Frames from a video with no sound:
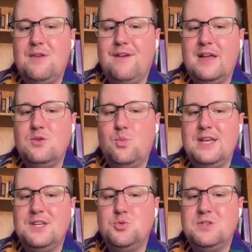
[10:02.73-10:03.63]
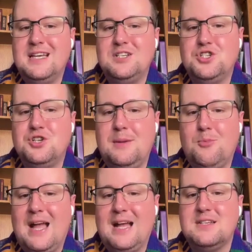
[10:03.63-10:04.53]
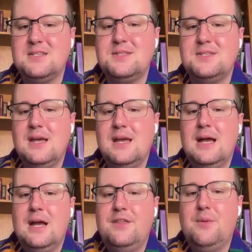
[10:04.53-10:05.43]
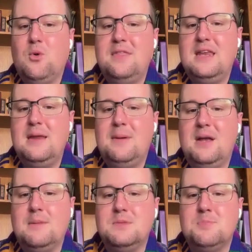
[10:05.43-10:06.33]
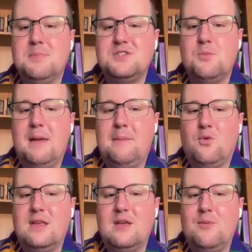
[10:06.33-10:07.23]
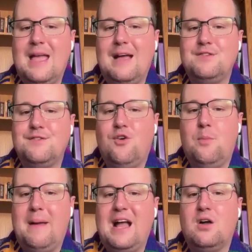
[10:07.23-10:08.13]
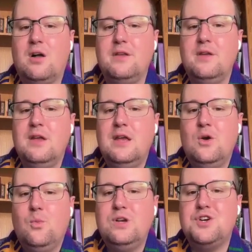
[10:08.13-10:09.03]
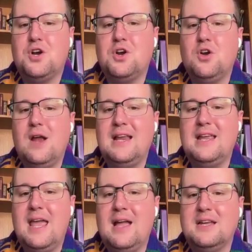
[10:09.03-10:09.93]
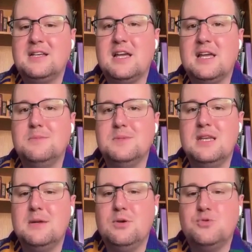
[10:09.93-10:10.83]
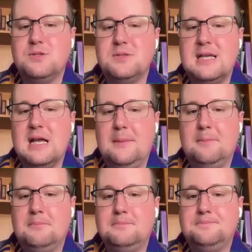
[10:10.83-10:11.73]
we find a way to intentionally practice, the more that it becomes muscle memory that we have to fall back on when darker and chaotic times and emotions come.